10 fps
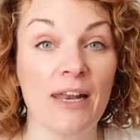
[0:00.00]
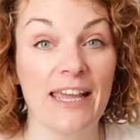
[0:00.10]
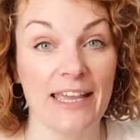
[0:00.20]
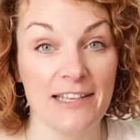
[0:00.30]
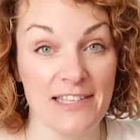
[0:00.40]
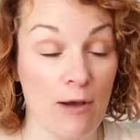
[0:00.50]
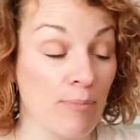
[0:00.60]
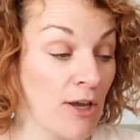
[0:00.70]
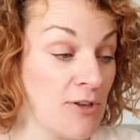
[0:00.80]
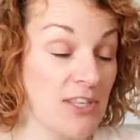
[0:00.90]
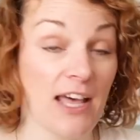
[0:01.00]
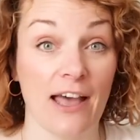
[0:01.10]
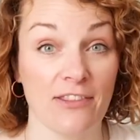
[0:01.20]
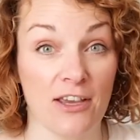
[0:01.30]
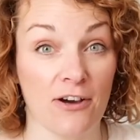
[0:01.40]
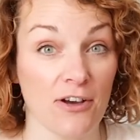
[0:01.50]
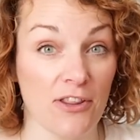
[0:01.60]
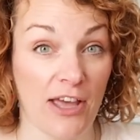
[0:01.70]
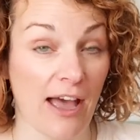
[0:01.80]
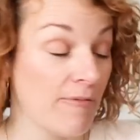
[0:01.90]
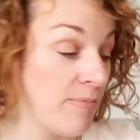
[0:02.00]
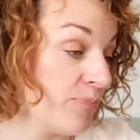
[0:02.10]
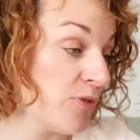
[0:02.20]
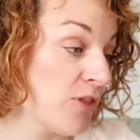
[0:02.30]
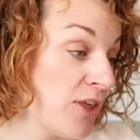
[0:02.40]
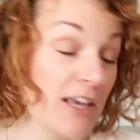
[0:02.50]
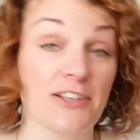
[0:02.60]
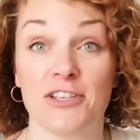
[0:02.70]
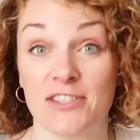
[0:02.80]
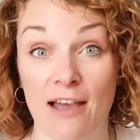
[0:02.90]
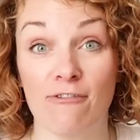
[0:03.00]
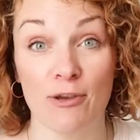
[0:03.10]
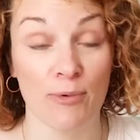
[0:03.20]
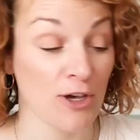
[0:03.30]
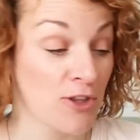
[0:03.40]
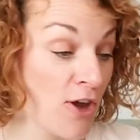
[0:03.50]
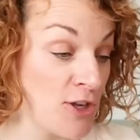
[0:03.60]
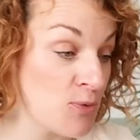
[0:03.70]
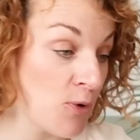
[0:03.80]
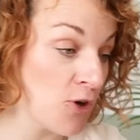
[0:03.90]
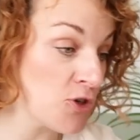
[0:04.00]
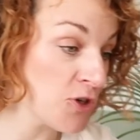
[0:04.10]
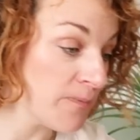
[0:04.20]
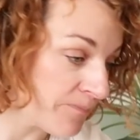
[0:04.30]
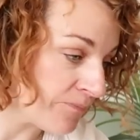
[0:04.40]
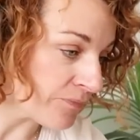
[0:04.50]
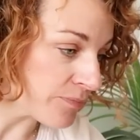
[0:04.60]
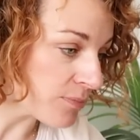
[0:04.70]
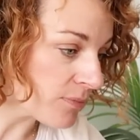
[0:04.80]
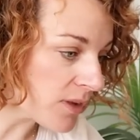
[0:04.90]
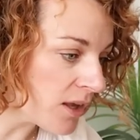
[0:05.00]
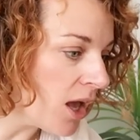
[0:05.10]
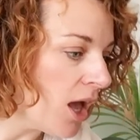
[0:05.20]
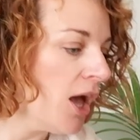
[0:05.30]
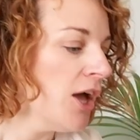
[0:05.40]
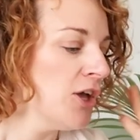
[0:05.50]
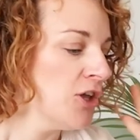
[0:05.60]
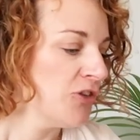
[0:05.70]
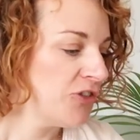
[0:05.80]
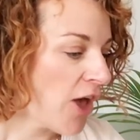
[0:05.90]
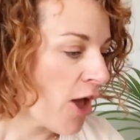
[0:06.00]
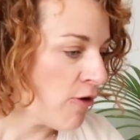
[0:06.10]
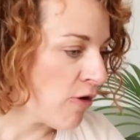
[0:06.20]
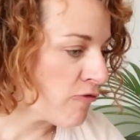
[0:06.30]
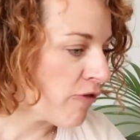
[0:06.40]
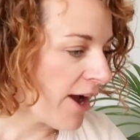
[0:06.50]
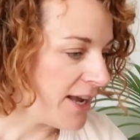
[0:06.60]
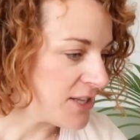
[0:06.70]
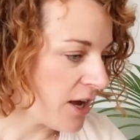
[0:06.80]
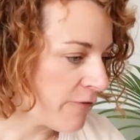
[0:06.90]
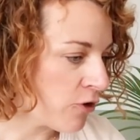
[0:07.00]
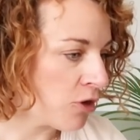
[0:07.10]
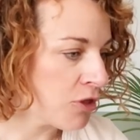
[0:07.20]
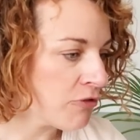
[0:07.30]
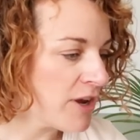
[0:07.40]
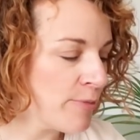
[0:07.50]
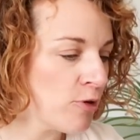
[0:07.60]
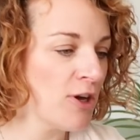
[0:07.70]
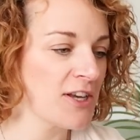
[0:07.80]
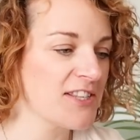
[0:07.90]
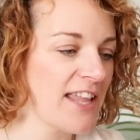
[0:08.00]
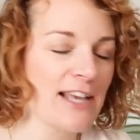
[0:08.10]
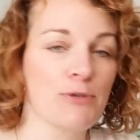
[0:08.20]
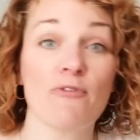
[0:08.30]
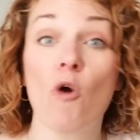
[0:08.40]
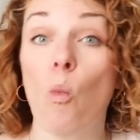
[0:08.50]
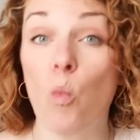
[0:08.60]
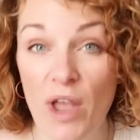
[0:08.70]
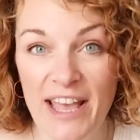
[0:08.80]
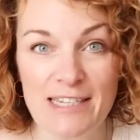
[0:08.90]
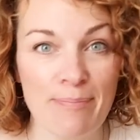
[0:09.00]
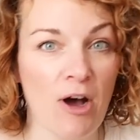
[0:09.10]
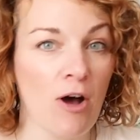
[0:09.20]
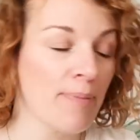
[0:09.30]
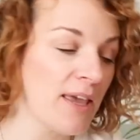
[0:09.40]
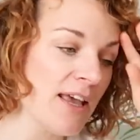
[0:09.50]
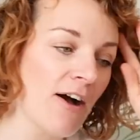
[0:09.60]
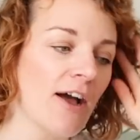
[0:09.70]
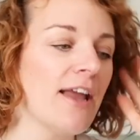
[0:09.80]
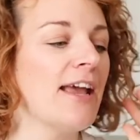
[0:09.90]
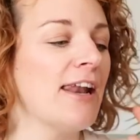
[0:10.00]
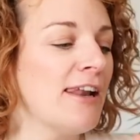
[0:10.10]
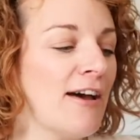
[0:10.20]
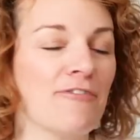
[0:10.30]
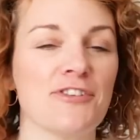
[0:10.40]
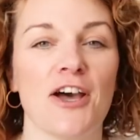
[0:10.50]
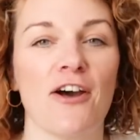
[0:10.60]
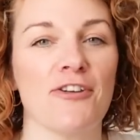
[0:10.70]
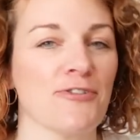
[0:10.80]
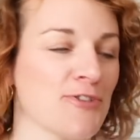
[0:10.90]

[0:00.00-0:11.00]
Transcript: a link down below to that thing, because it's definitely worth going to watch. So, right, I've got three more looks. Next, we've got Weird Barbie. I loved her, I